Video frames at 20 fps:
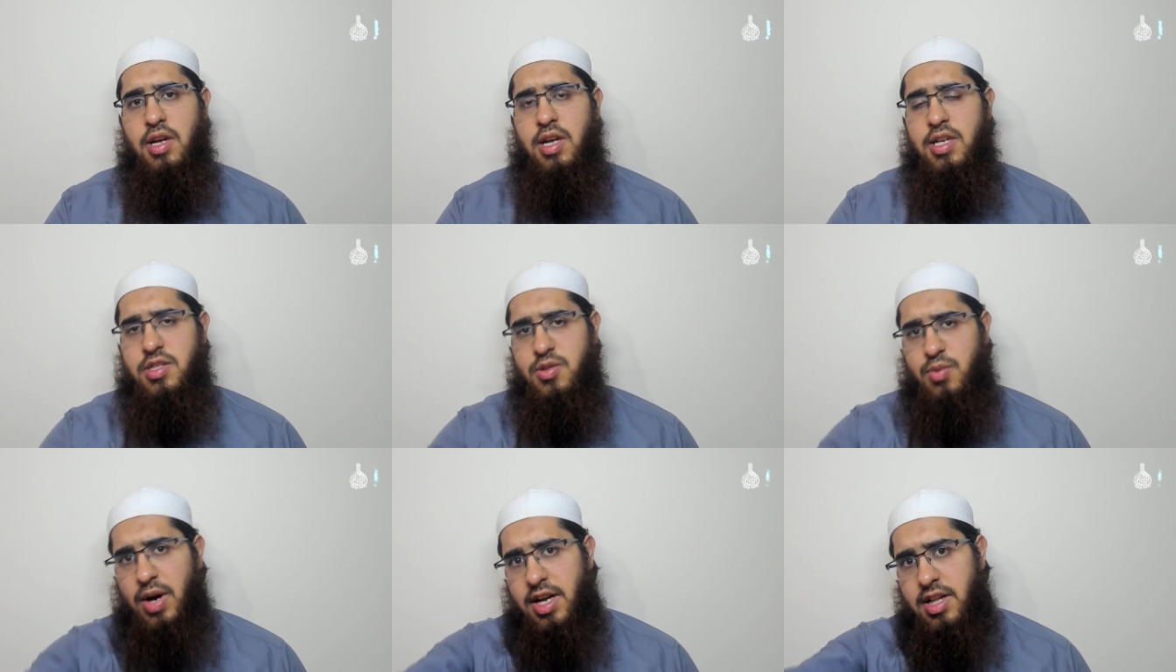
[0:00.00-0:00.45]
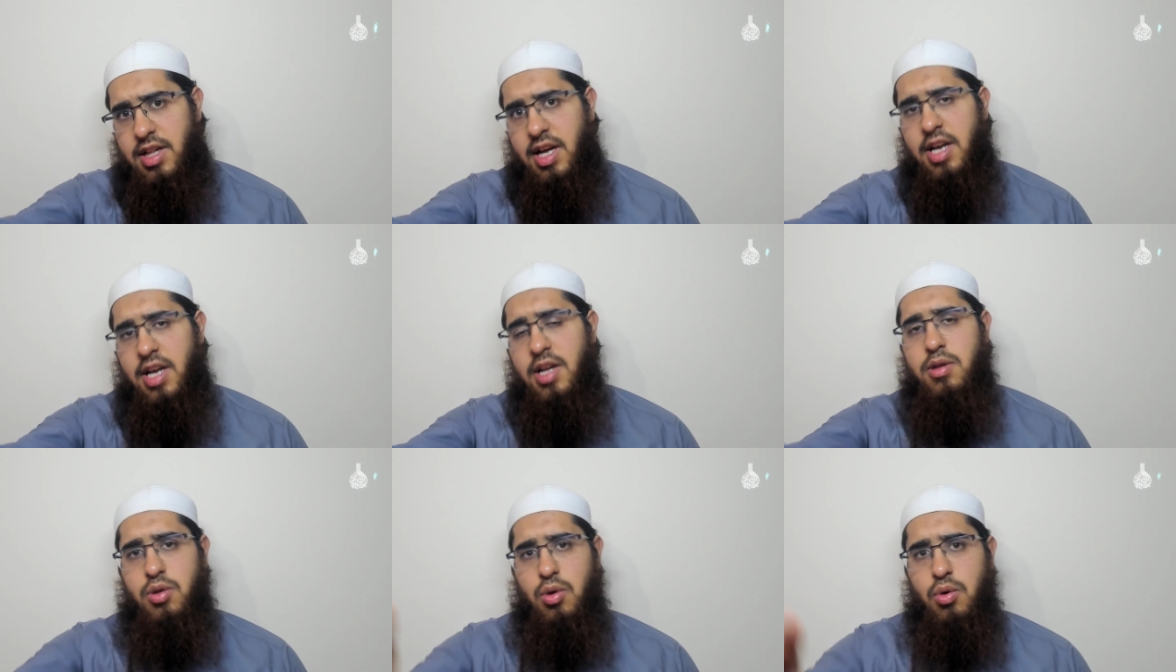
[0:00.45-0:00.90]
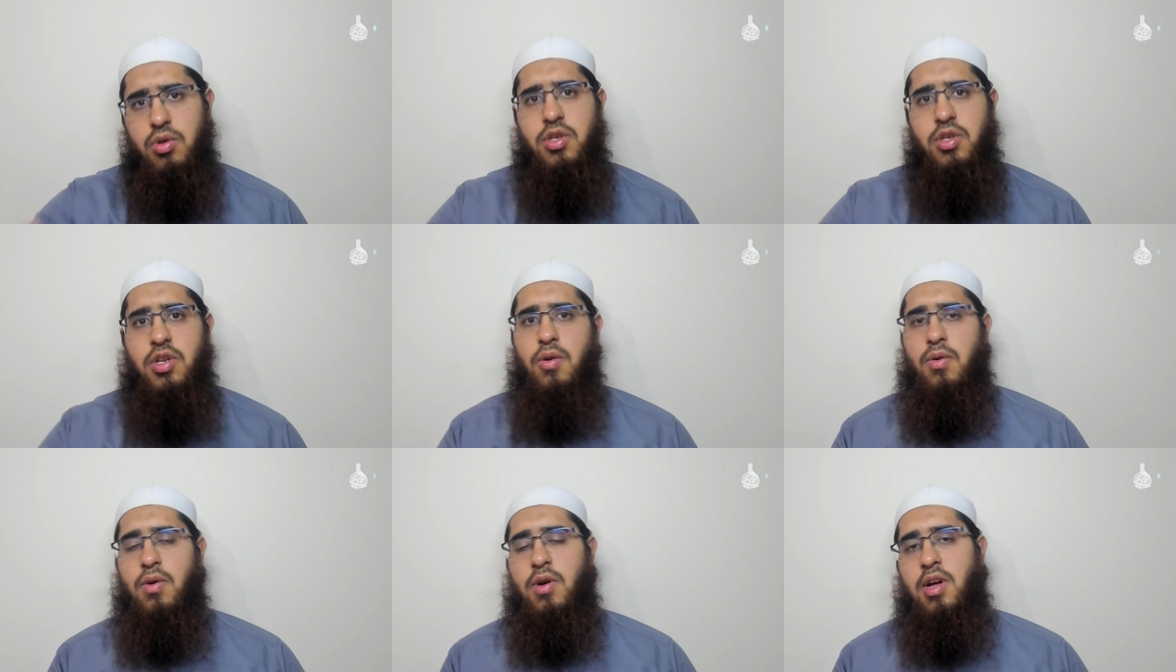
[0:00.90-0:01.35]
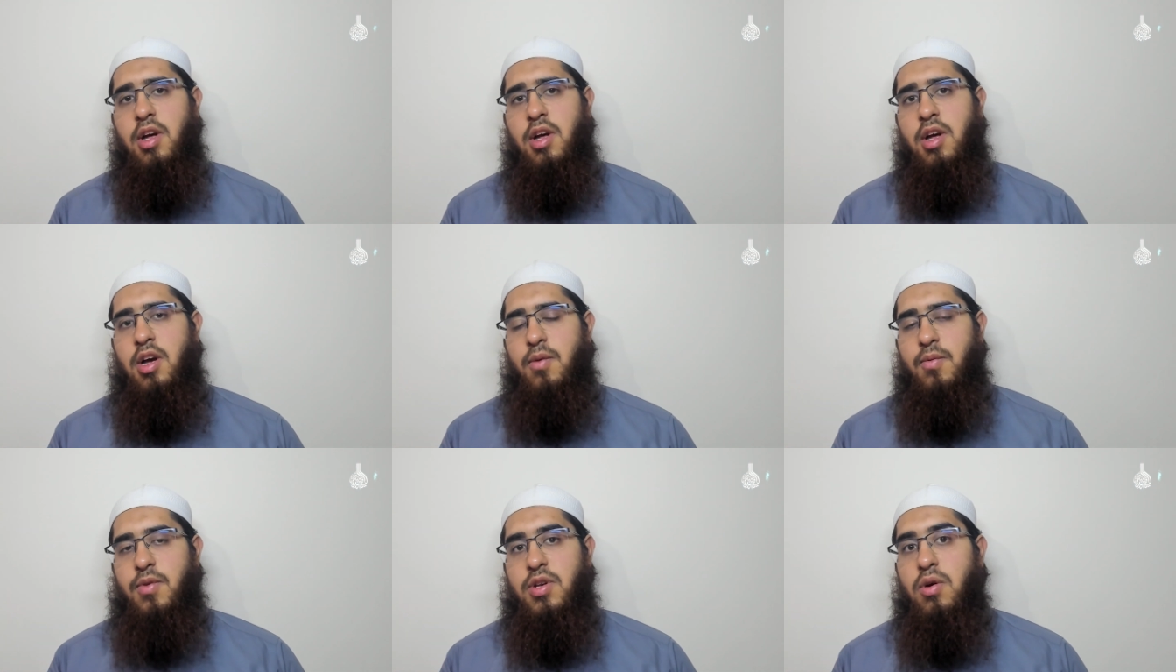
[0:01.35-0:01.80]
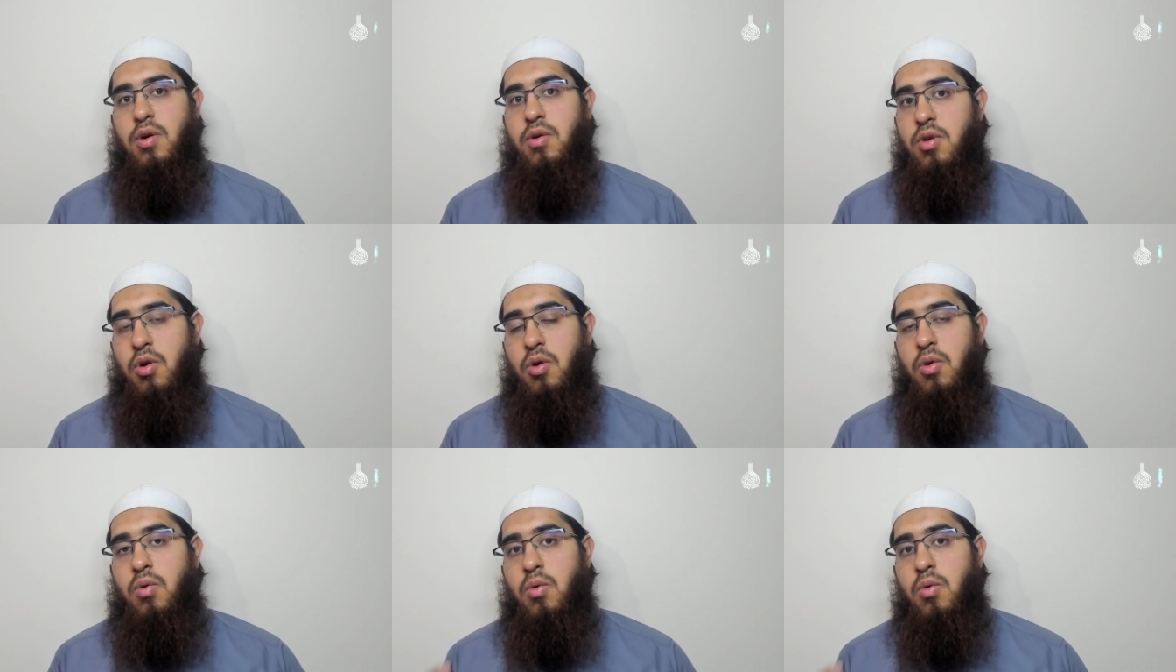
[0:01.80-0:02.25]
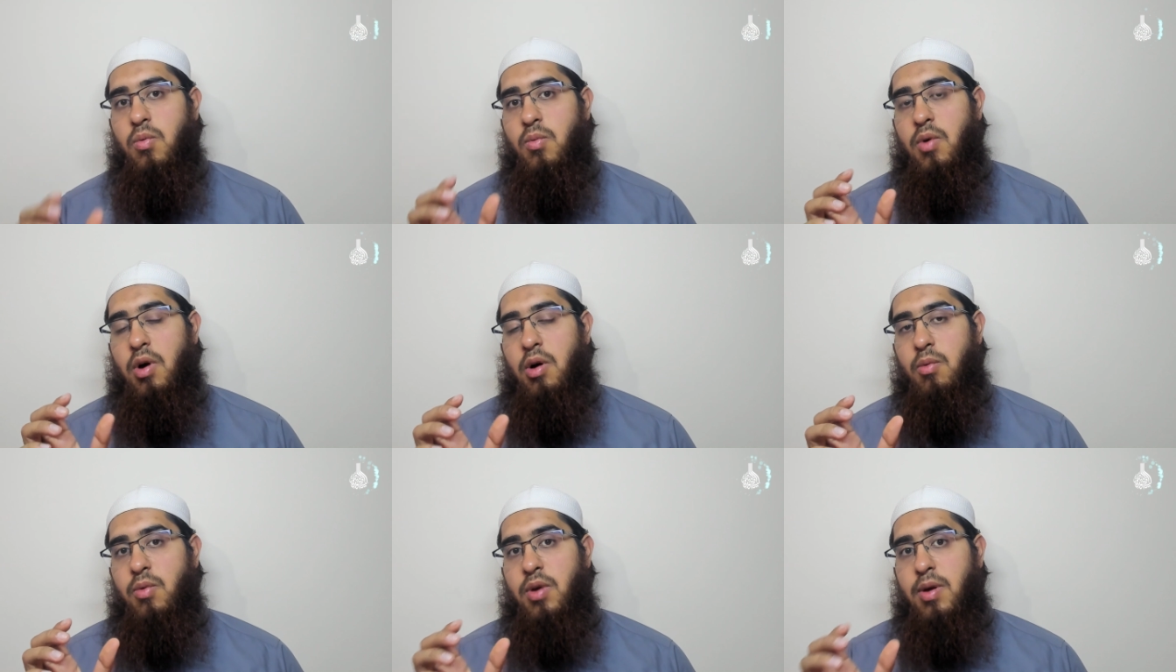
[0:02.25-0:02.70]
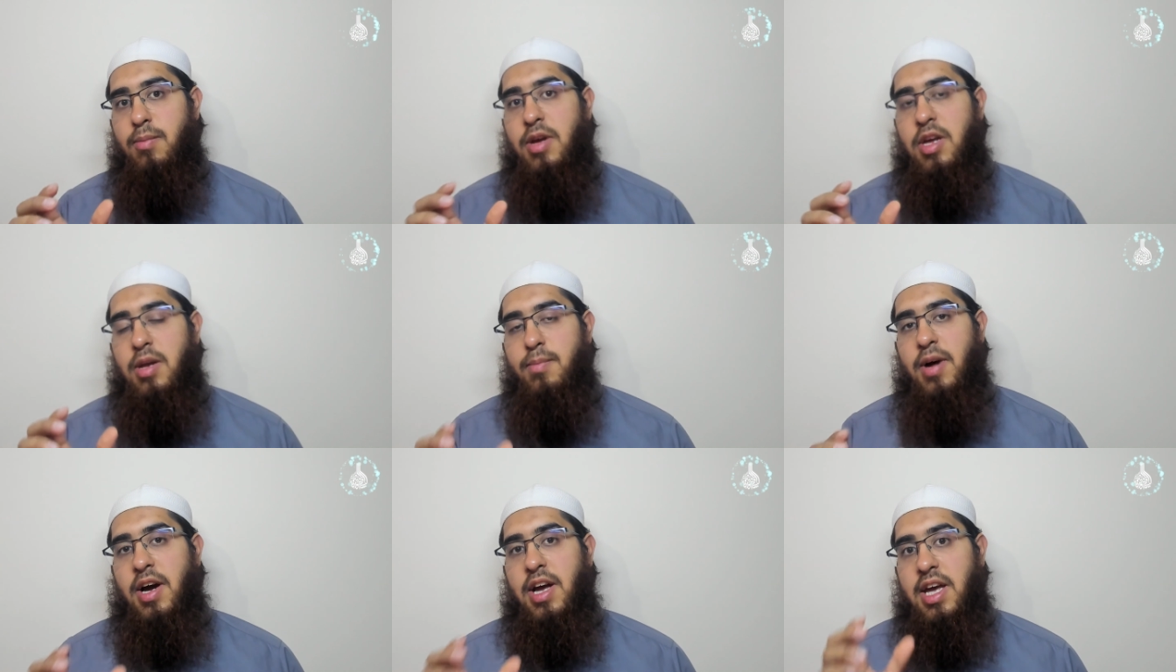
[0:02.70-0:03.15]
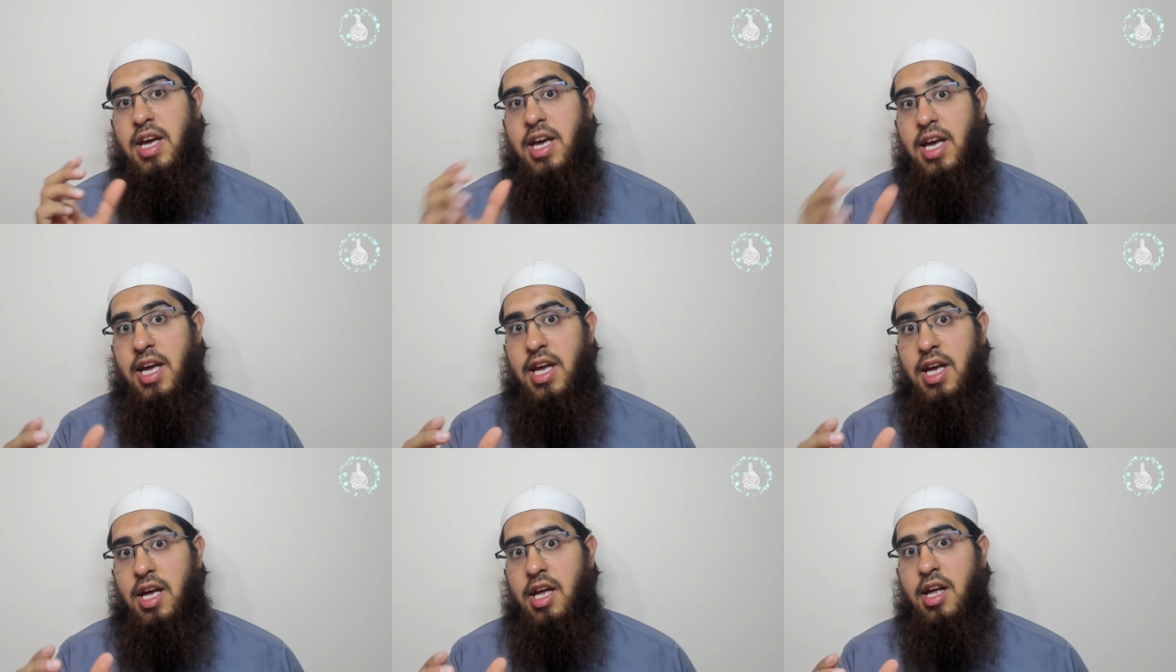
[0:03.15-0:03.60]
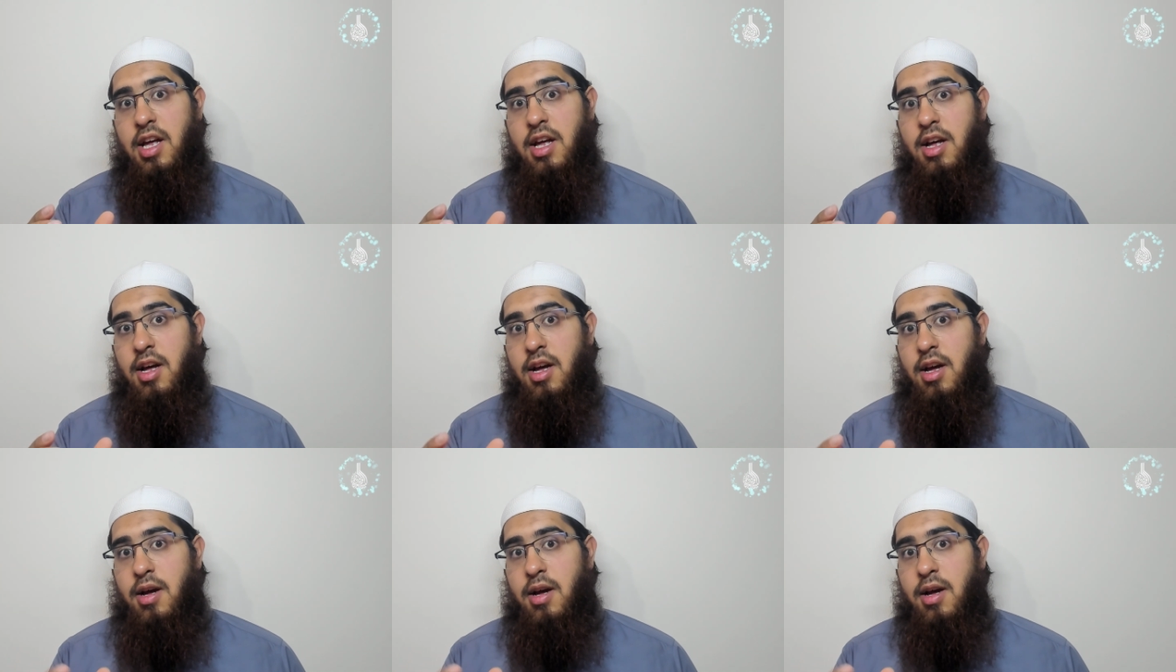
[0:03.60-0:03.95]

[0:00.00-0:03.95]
He's right there, he'll talk to you. We don't know what we mean by he